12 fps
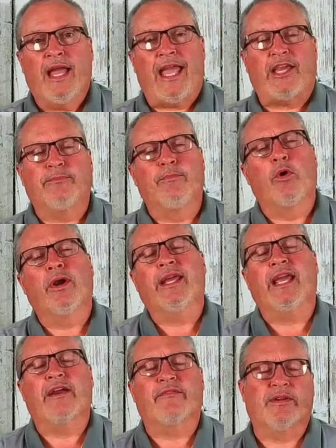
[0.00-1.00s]
Hey, good
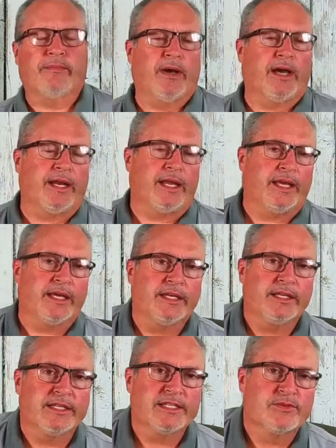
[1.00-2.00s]
morning, everybody. It
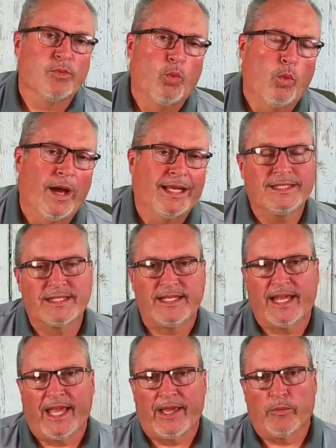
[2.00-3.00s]
is
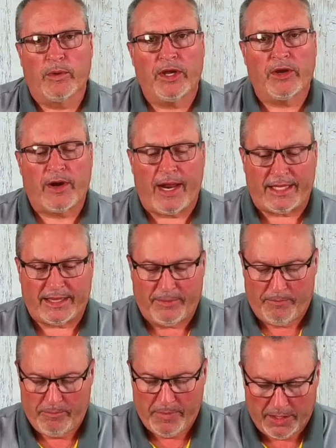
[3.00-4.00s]
Wednesday. We are at the
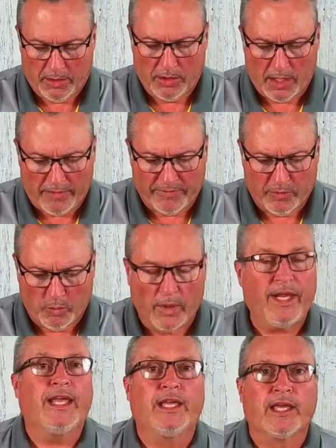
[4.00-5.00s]
middle of the
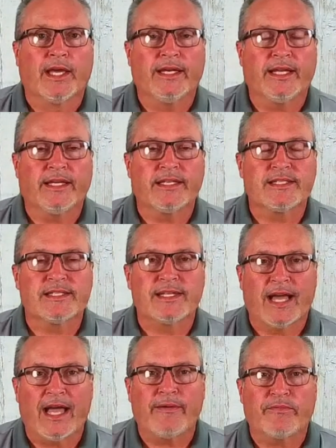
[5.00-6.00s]
week, and it is
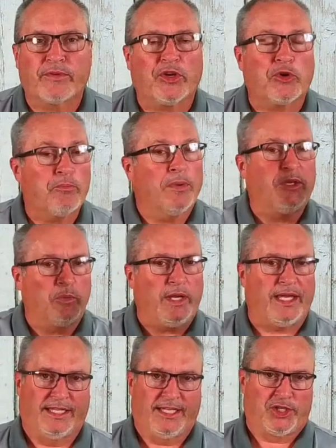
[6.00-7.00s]
time for your
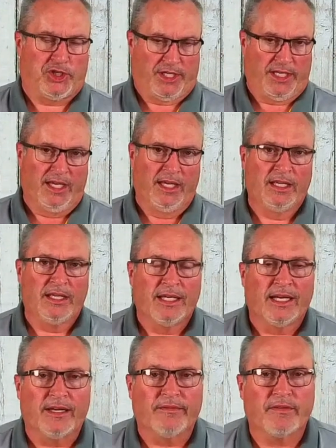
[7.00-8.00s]
midweek edition
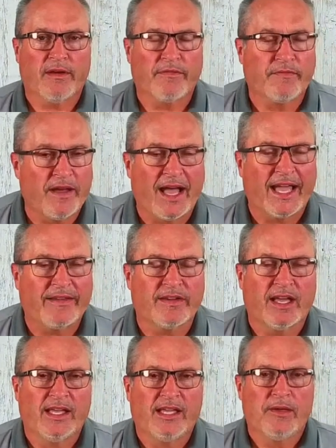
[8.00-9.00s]
of
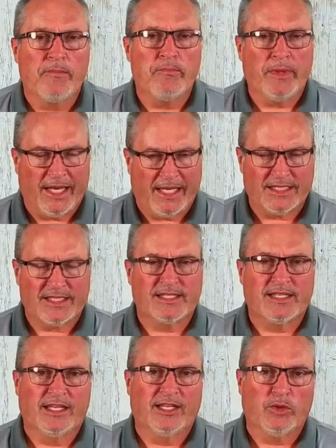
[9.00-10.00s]
5
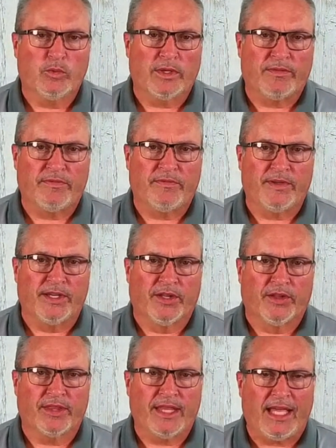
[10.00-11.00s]
Minutes with
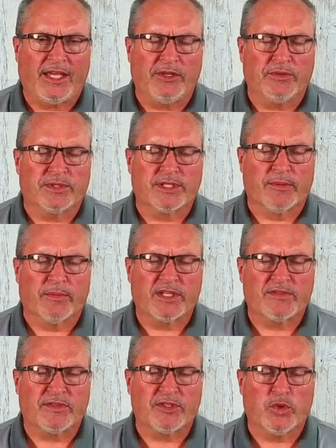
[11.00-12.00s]
Phil. Thank you so
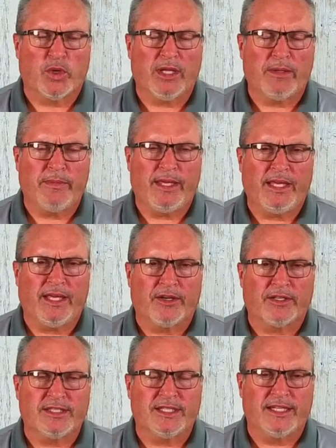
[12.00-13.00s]
much for joining me
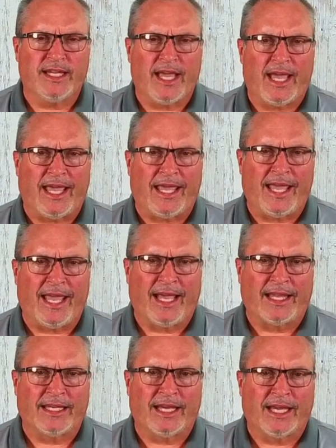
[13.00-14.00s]
here today,
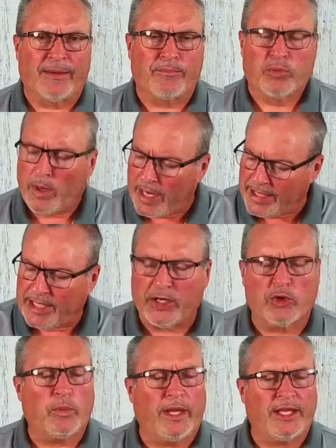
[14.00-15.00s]
and I pray that
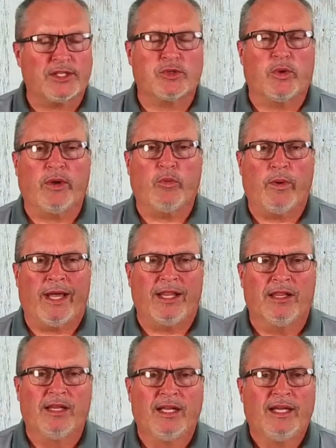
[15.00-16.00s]
your week is going
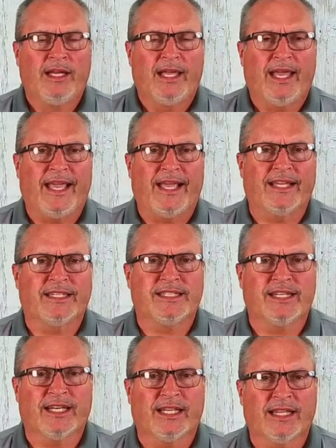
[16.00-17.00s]
well, and
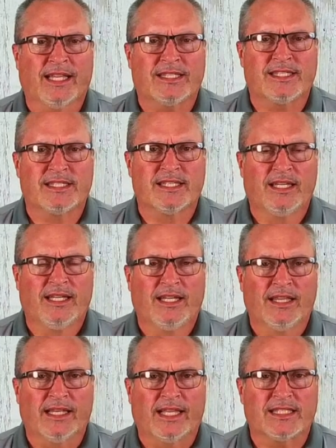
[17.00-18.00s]

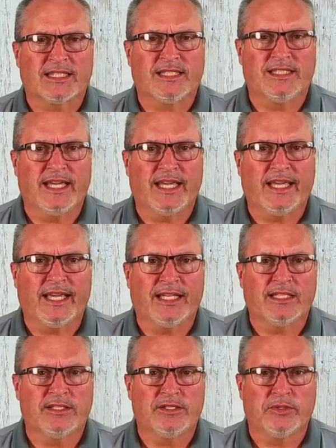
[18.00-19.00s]
let's dig
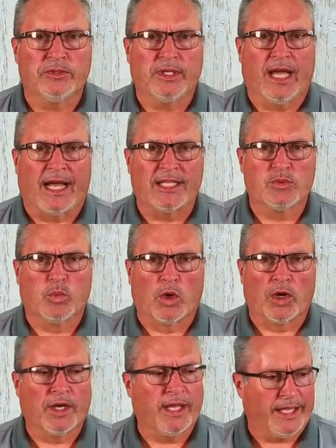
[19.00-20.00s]
into God's
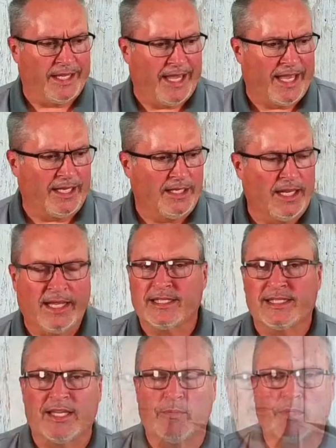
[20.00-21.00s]
Word again and
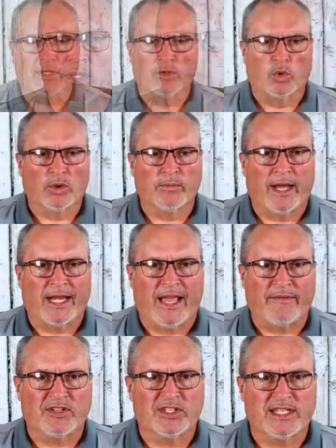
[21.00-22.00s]
see what the Lord might
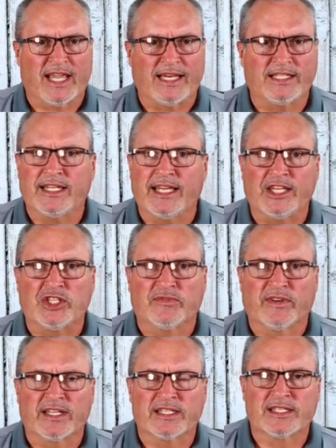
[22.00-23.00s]
have to say to each of
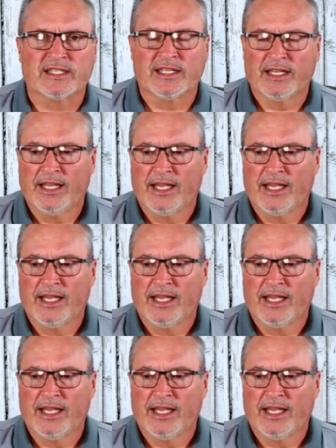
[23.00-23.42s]
us